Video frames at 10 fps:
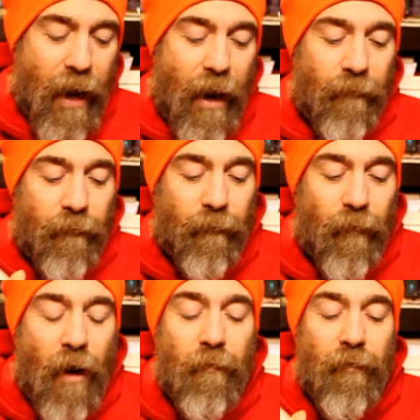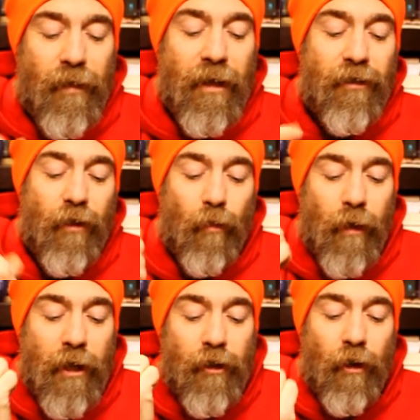And from this
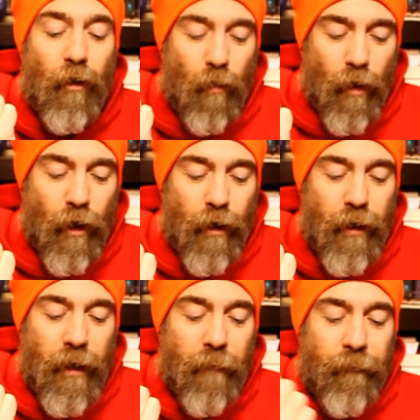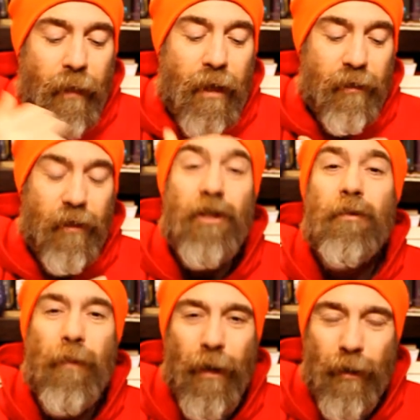original word is the
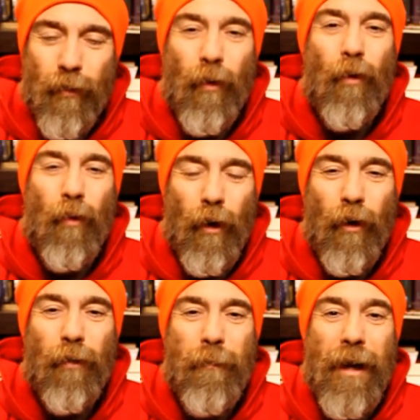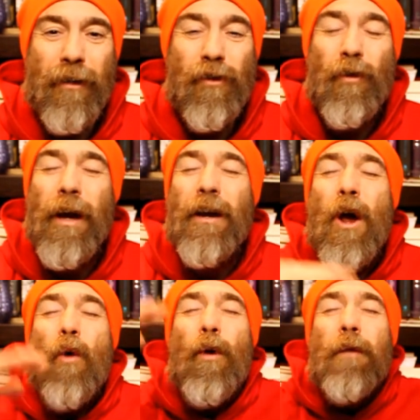spiritual world made straight.
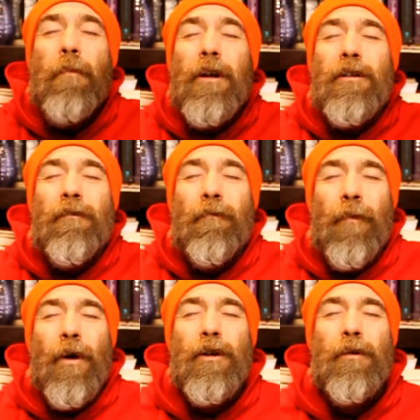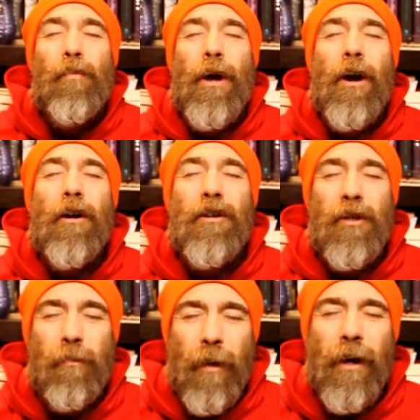We must first bring our
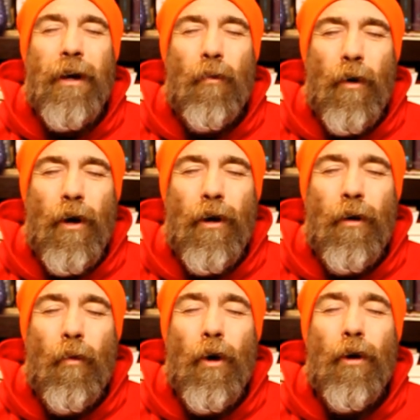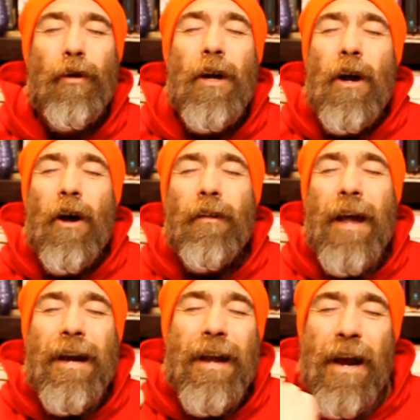spirit word, world, uh,
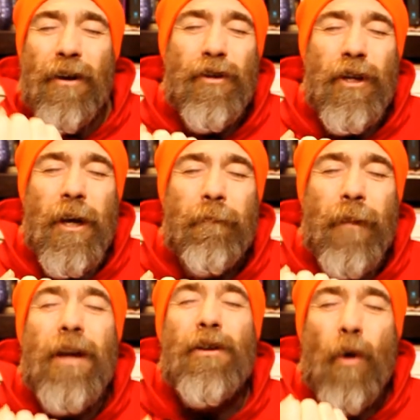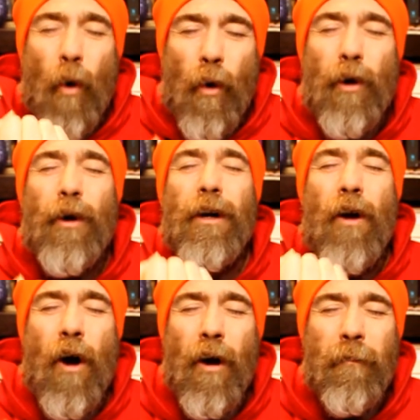that energy, into order and
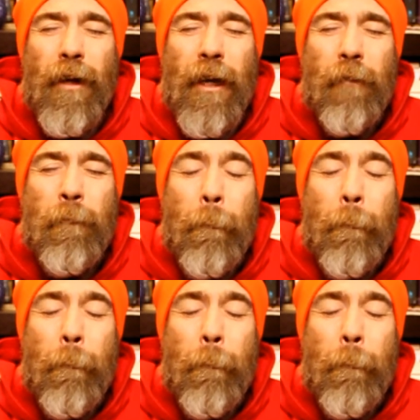harmony.